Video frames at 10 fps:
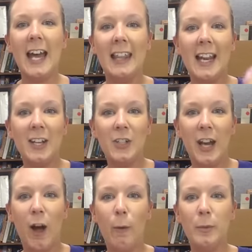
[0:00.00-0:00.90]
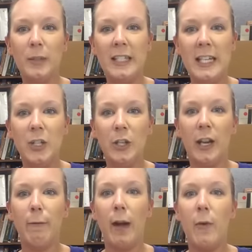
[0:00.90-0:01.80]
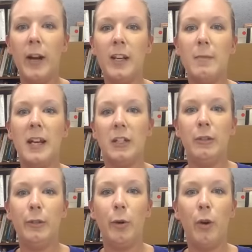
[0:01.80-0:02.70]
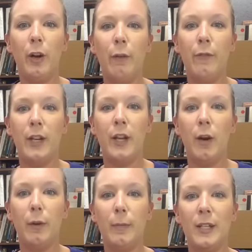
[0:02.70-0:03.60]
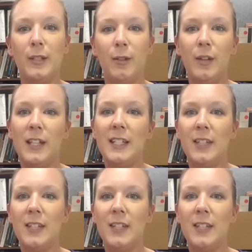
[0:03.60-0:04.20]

And that actually helps with teaching. If I wanted to make a tutorial video with my students,